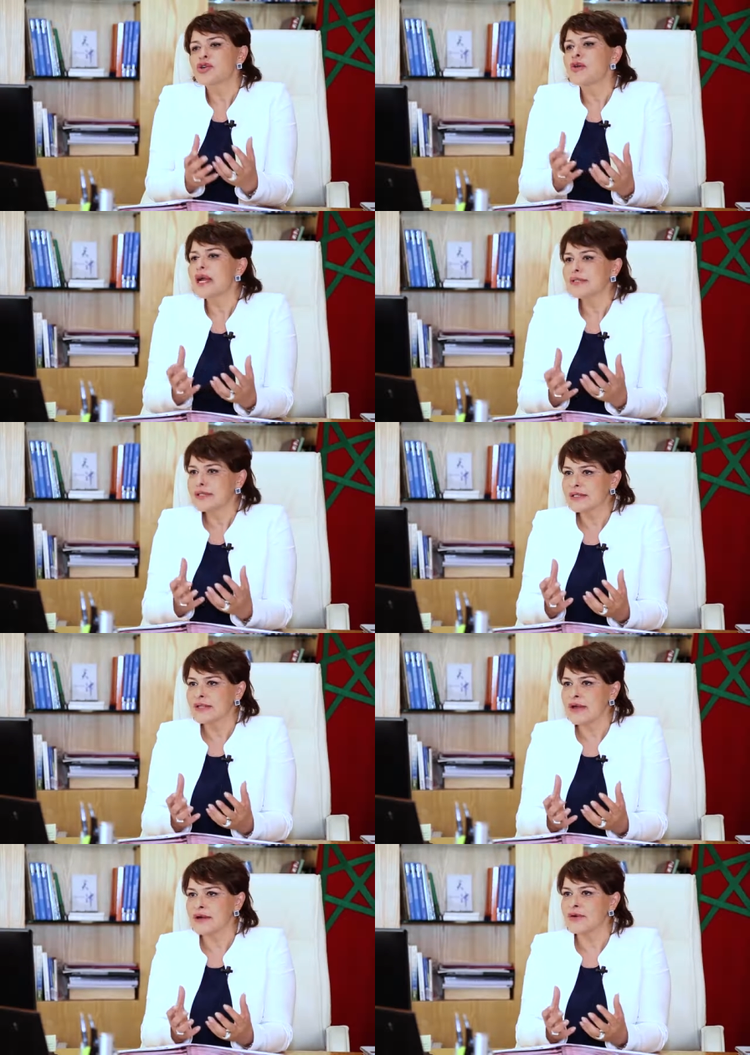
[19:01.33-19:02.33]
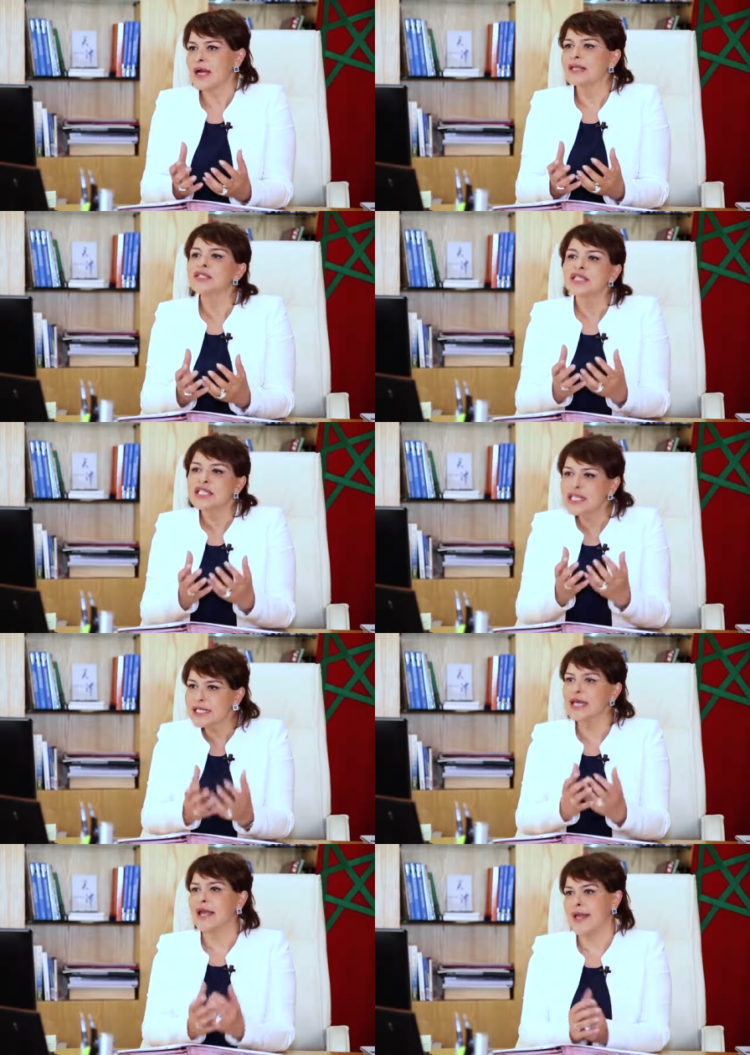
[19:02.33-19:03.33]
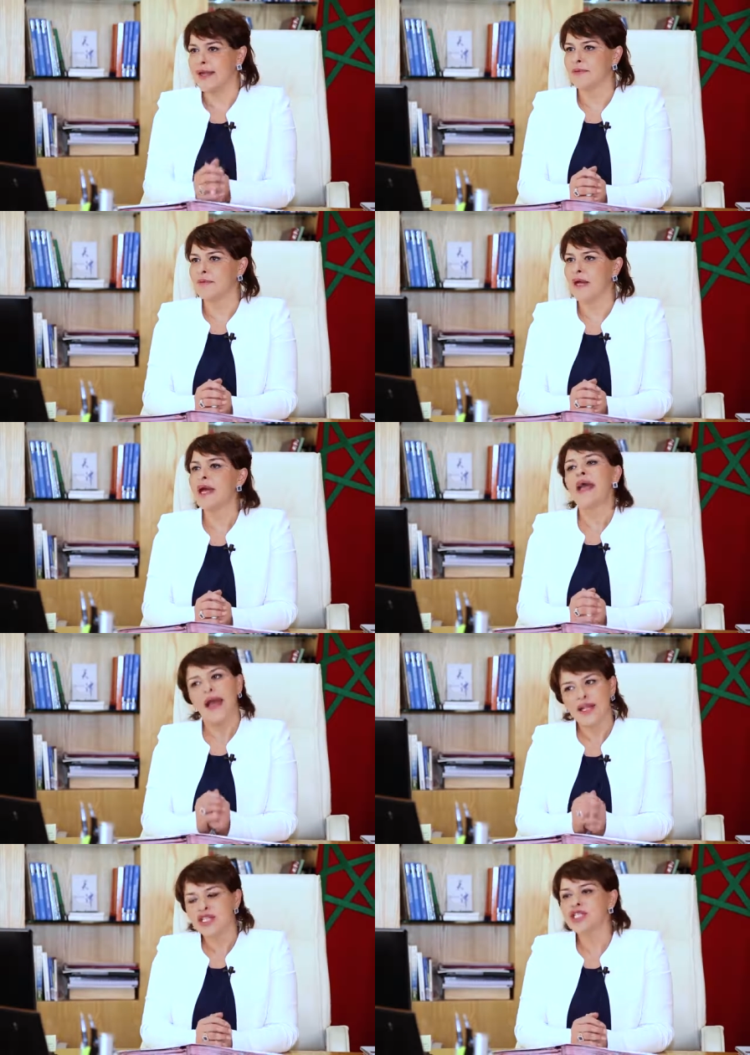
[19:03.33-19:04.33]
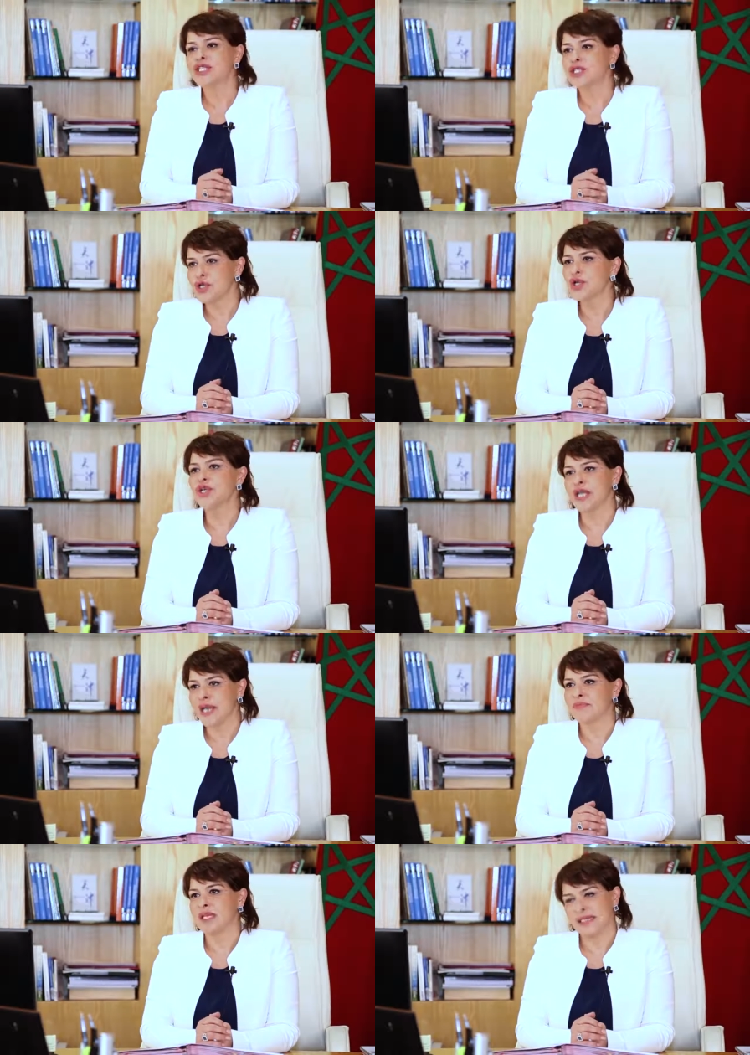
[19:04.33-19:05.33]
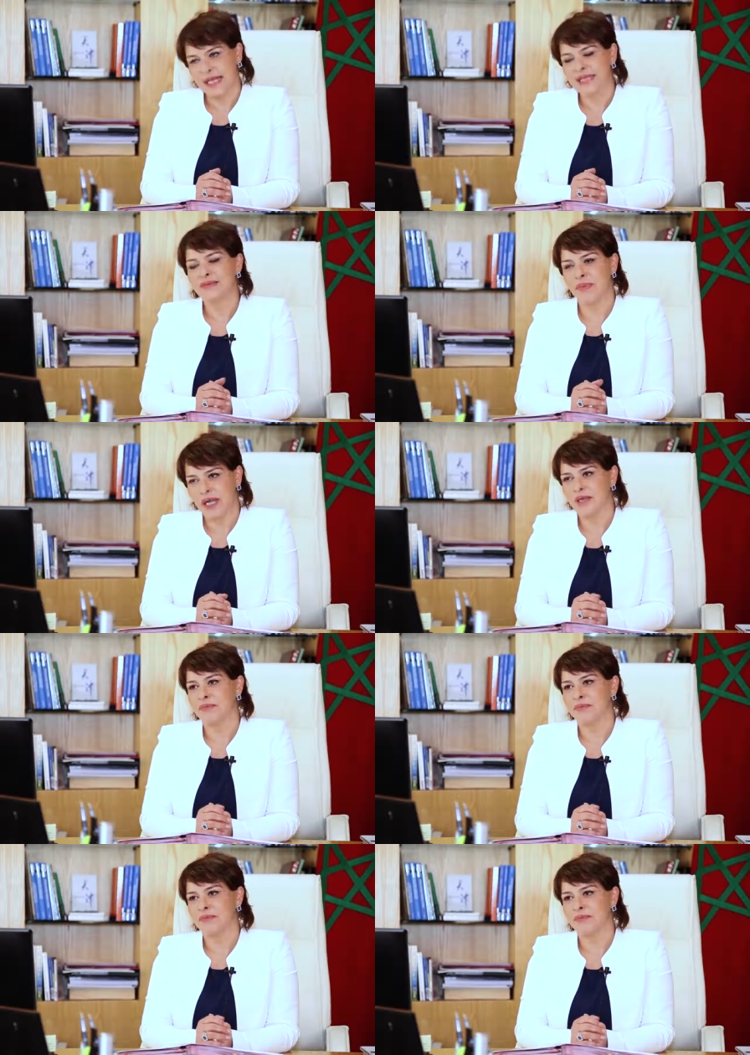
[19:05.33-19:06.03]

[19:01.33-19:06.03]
crisis now, and she can help, and her name is Asma El